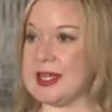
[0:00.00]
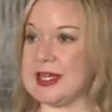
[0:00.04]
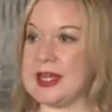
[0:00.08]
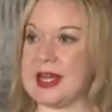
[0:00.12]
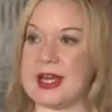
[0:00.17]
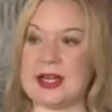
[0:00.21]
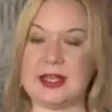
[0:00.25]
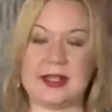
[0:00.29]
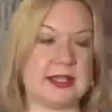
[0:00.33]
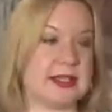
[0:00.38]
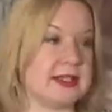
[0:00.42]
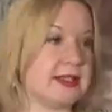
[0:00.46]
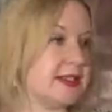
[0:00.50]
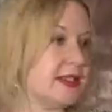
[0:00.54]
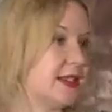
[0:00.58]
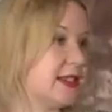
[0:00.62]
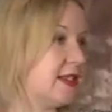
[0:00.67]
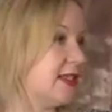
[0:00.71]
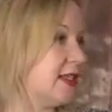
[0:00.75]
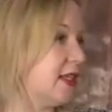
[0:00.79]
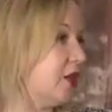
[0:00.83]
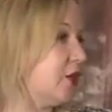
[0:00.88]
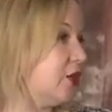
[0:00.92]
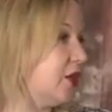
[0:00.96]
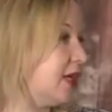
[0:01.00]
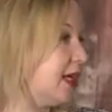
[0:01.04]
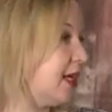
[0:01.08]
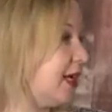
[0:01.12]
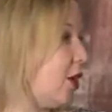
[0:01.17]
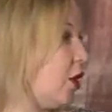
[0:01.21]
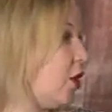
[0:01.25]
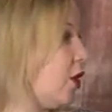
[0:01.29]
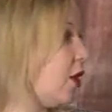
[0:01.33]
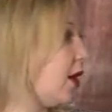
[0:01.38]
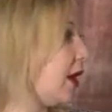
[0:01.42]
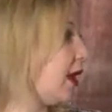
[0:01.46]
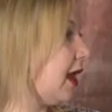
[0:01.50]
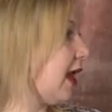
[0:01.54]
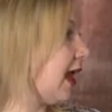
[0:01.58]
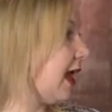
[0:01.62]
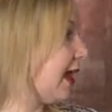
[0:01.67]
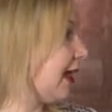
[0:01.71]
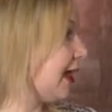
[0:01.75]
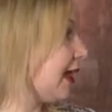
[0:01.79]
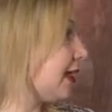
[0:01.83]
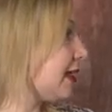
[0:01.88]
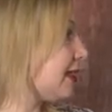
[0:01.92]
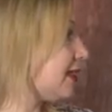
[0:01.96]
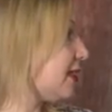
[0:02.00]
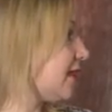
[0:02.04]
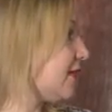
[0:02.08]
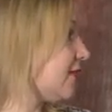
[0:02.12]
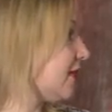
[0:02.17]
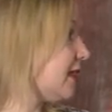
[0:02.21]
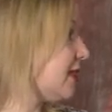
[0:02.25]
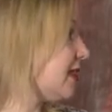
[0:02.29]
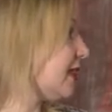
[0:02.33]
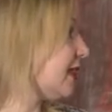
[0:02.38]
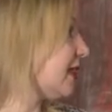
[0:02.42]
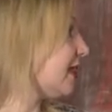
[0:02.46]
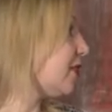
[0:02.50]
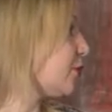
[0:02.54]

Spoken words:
analysis and looking at online activity